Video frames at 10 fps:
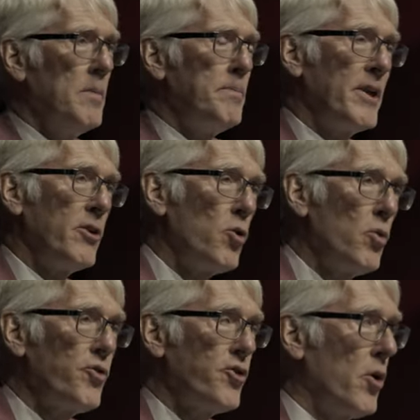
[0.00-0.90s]
but it
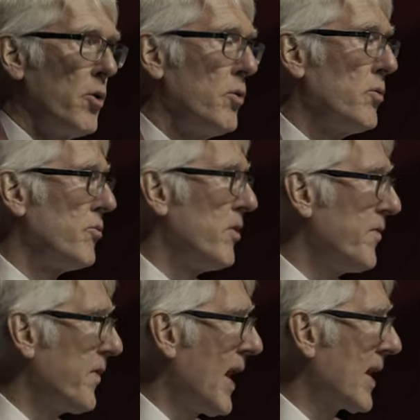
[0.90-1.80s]
also
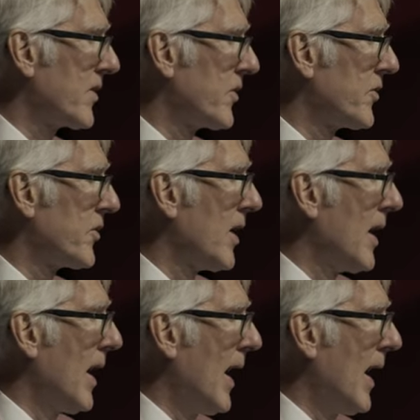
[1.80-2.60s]
reflects